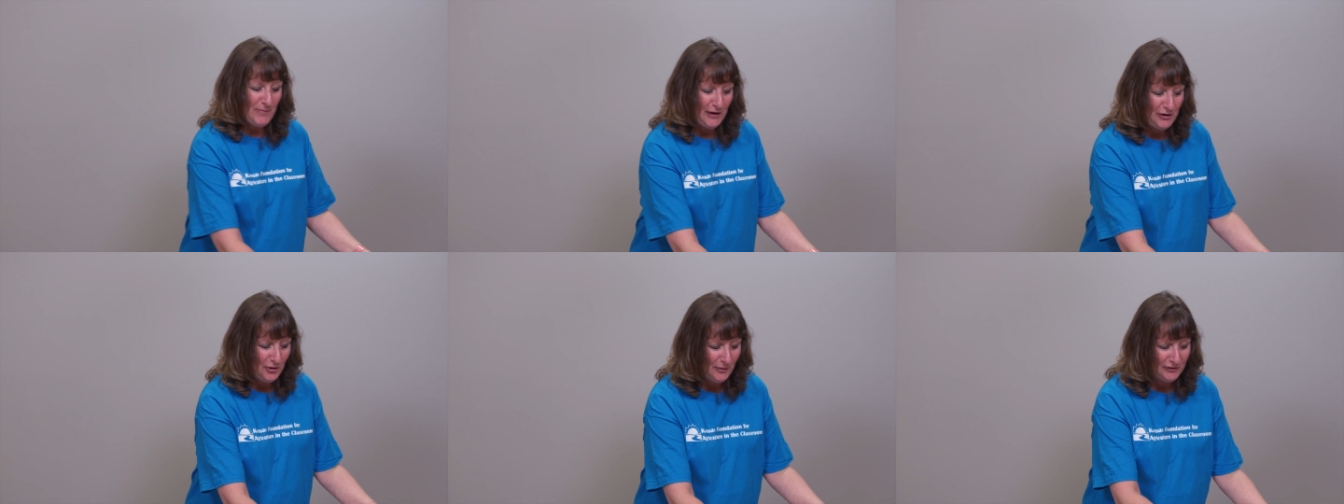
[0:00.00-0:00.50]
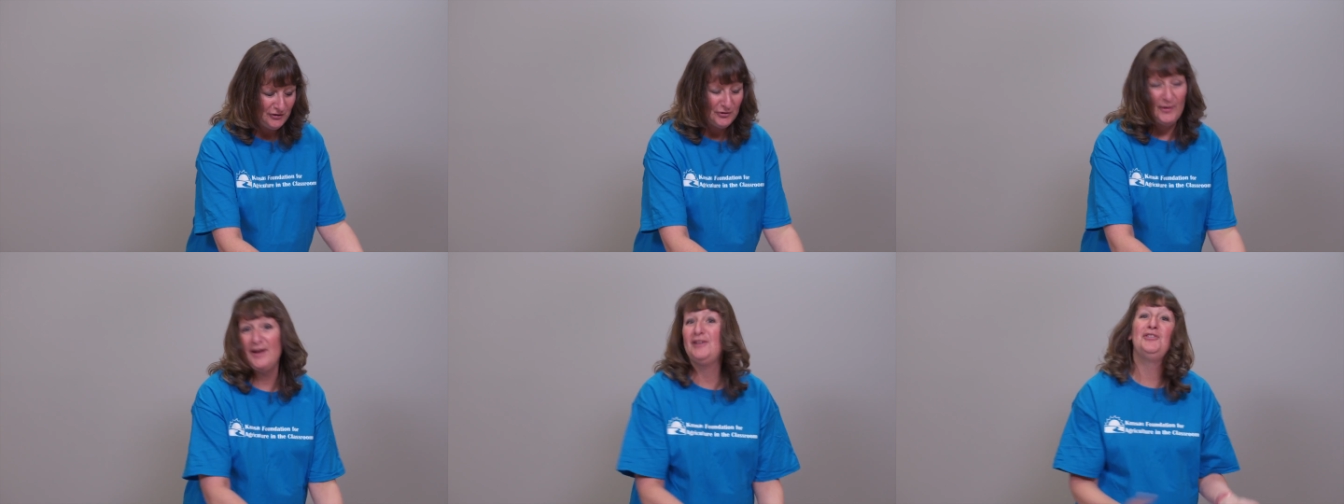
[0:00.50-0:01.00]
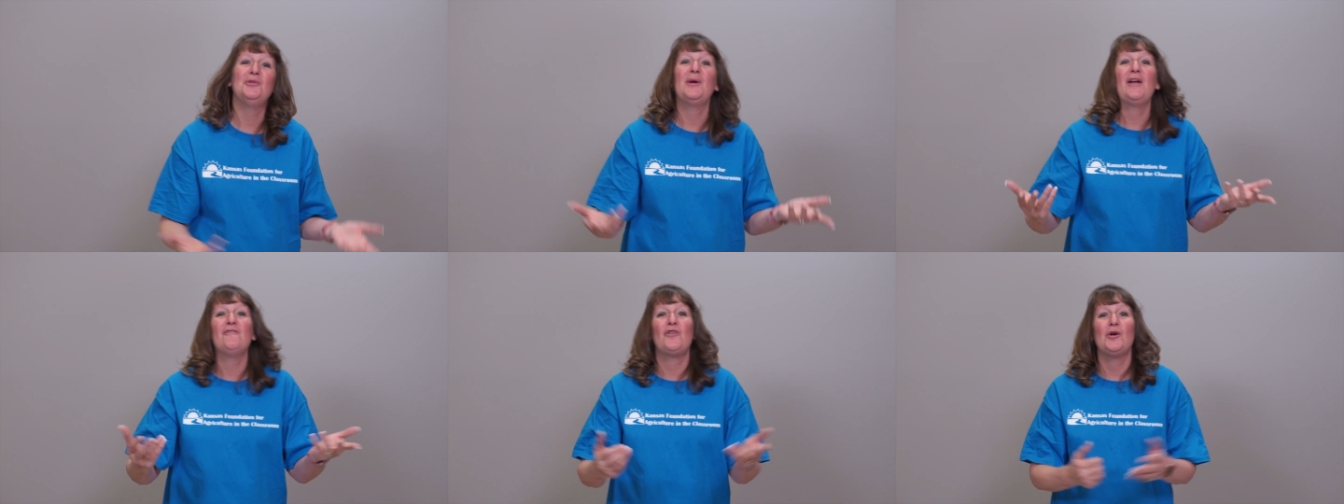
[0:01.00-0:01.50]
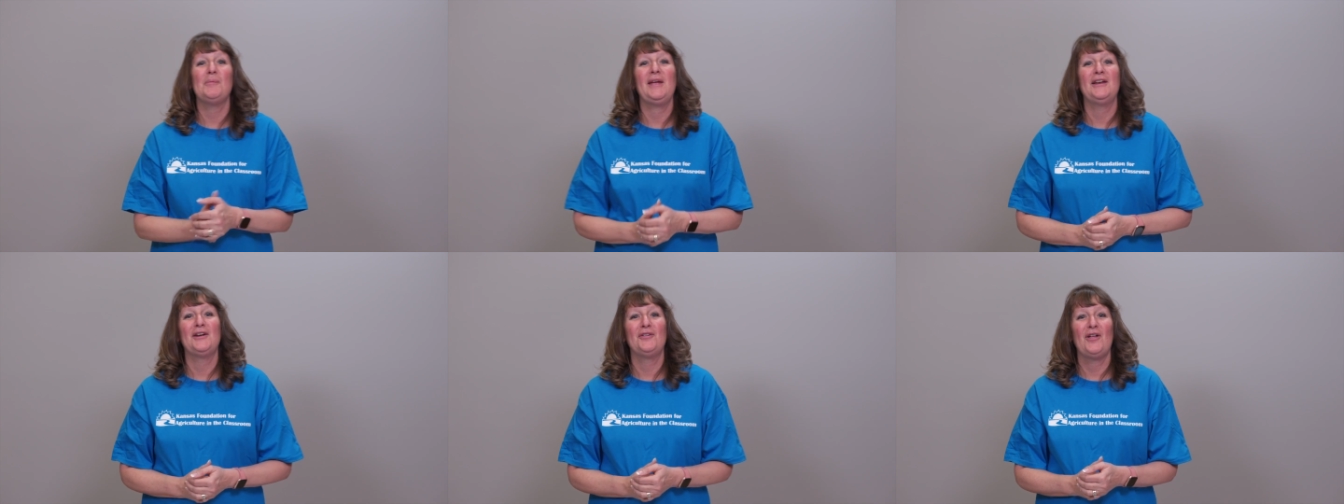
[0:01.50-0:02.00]
that you enjoy doing farming
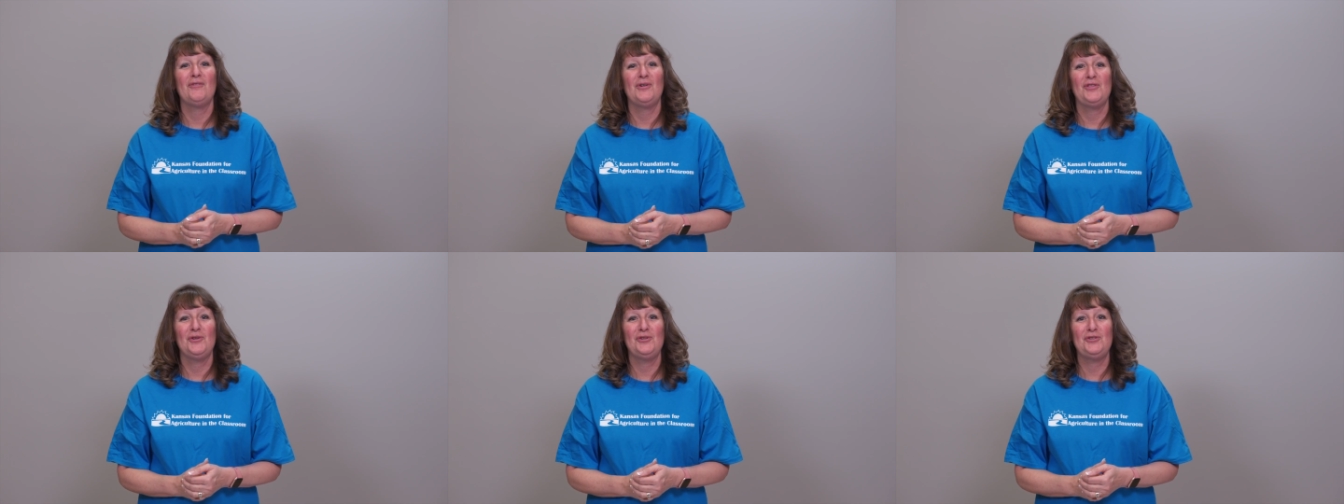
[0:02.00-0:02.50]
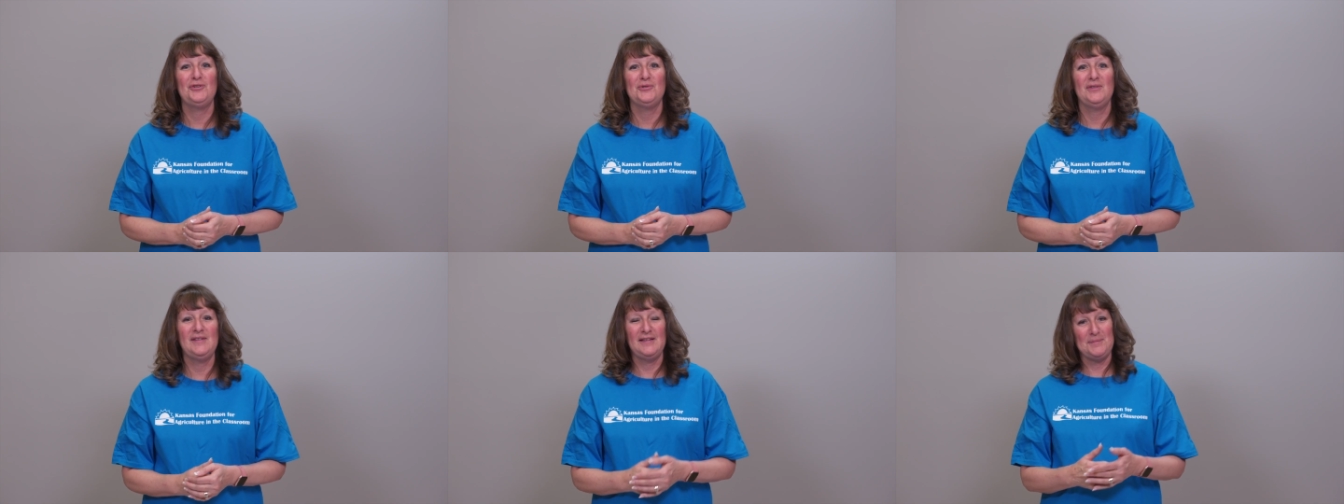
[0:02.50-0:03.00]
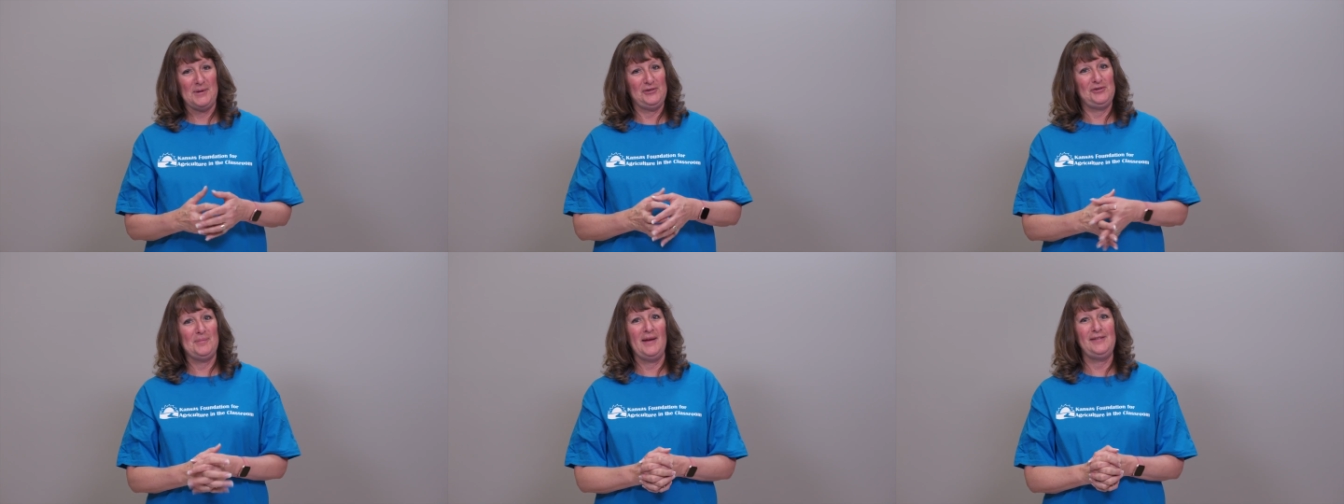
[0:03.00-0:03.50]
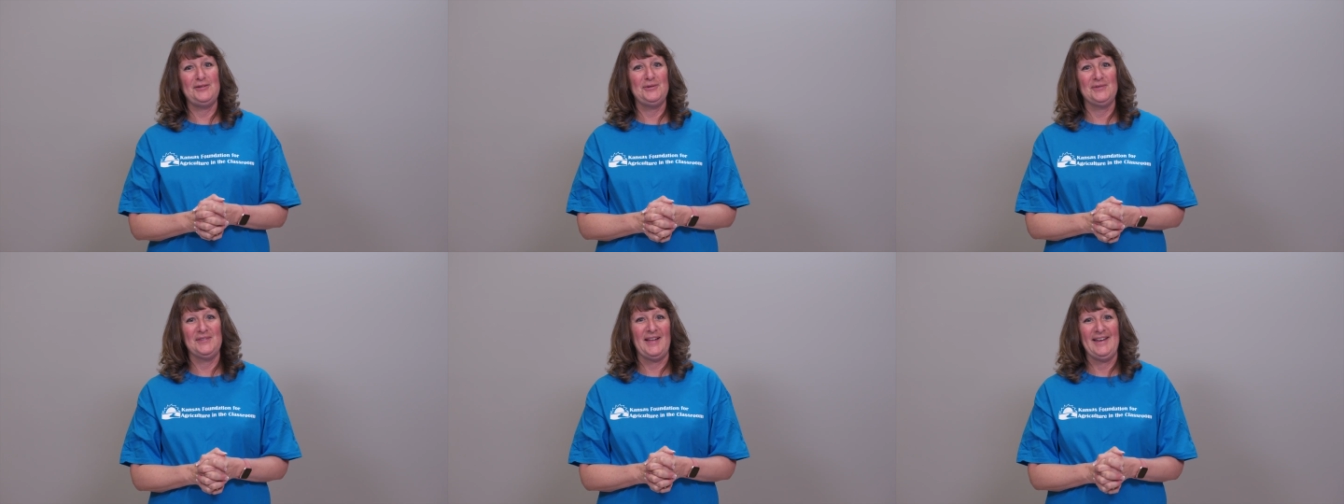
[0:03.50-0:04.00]
in a glove with your students as much as my
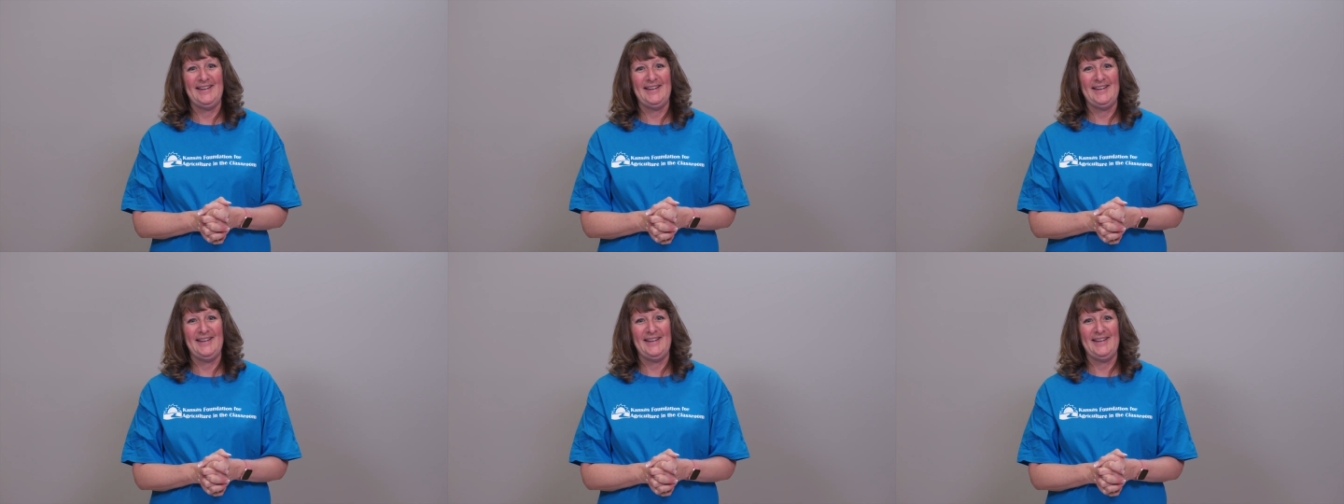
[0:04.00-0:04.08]
students like